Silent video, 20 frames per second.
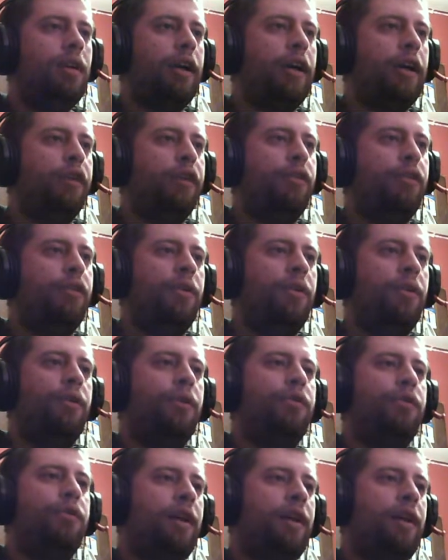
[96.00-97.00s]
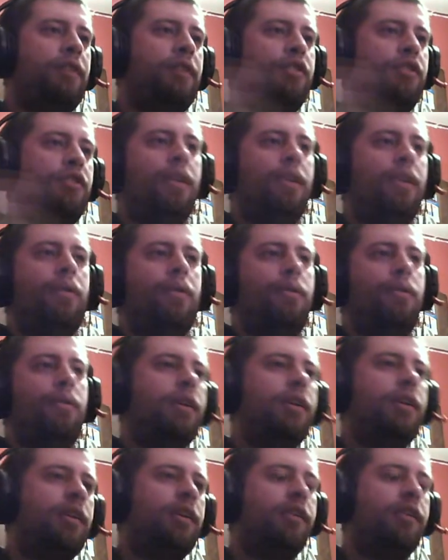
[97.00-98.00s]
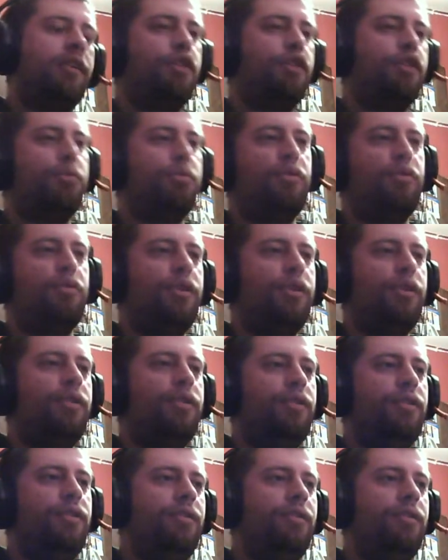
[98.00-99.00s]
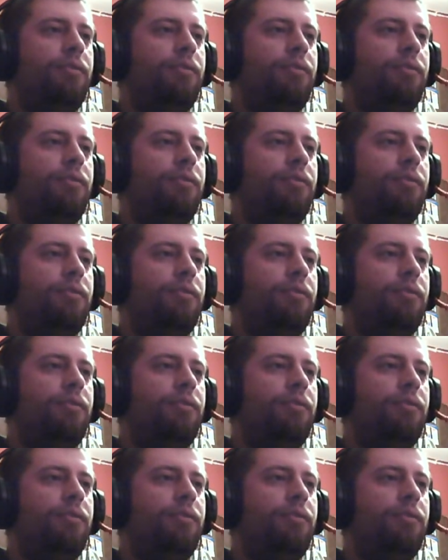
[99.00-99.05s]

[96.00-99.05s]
I didn't actually notice that shadow walking across before.